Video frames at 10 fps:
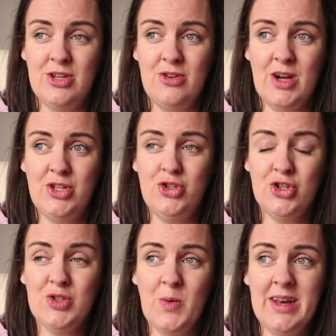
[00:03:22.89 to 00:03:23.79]
to you and you
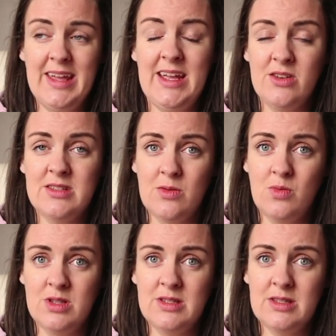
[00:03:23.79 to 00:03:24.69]
just want to hear
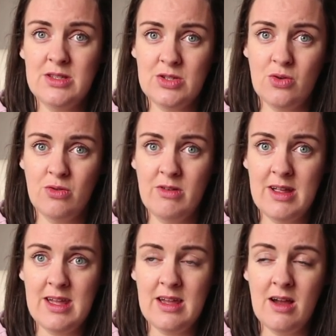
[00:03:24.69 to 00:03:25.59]
someone's
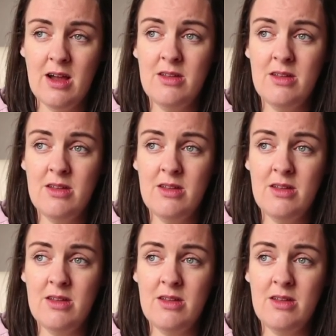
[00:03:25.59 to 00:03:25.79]
story,